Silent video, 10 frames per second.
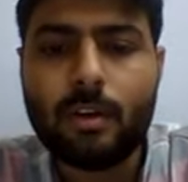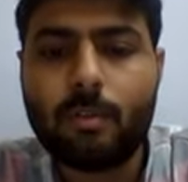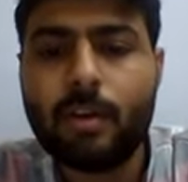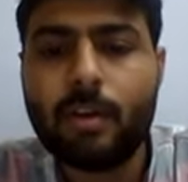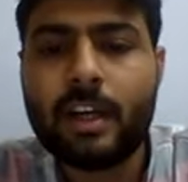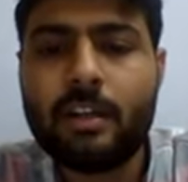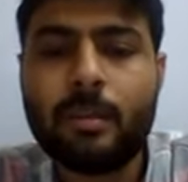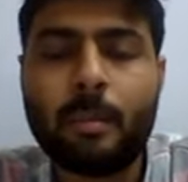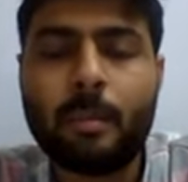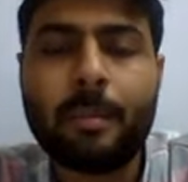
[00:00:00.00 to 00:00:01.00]
1
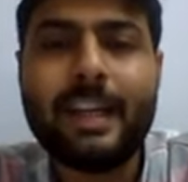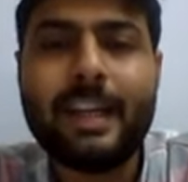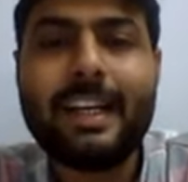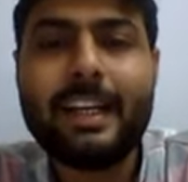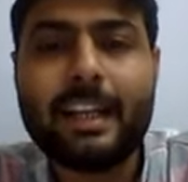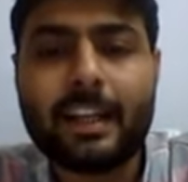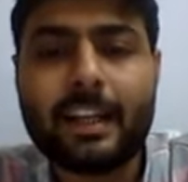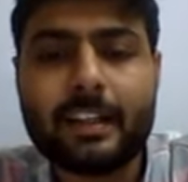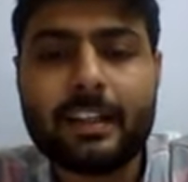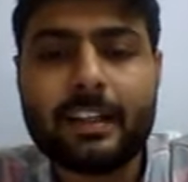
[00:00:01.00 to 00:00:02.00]
milliliter
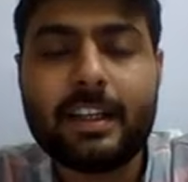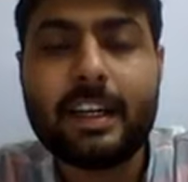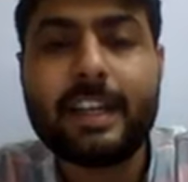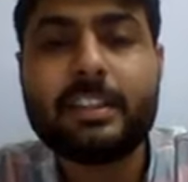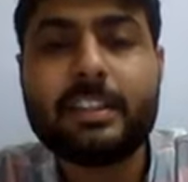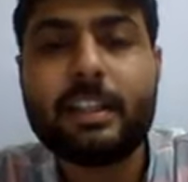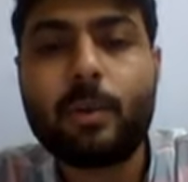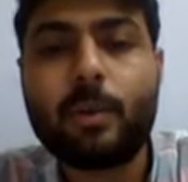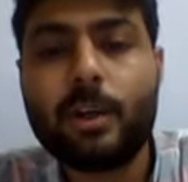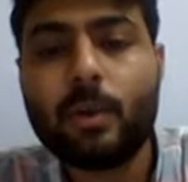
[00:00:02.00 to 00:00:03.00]
is
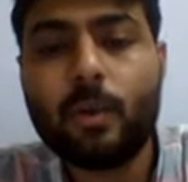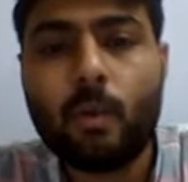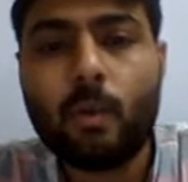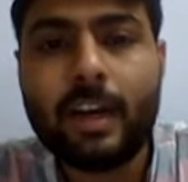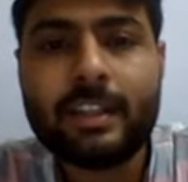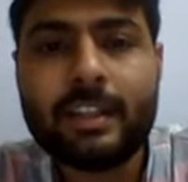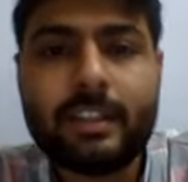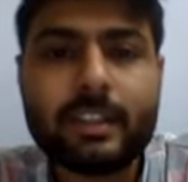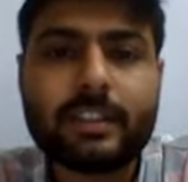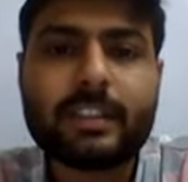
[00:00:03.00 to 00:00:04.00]
equal to 1
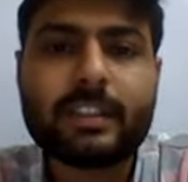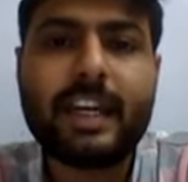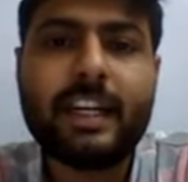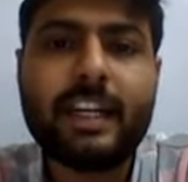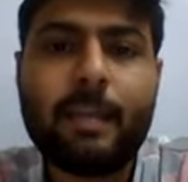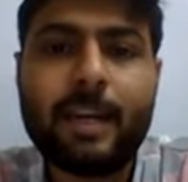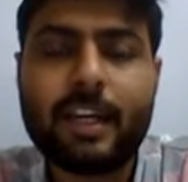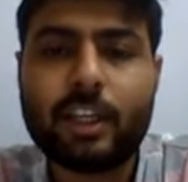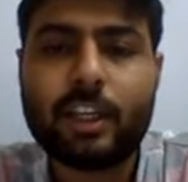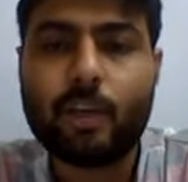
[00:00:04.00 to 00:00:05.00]

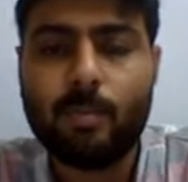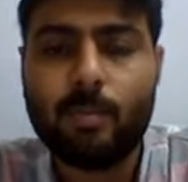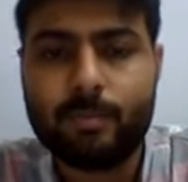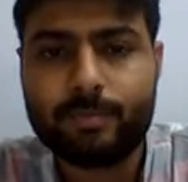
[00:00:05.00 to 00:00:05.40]
centimeter cube.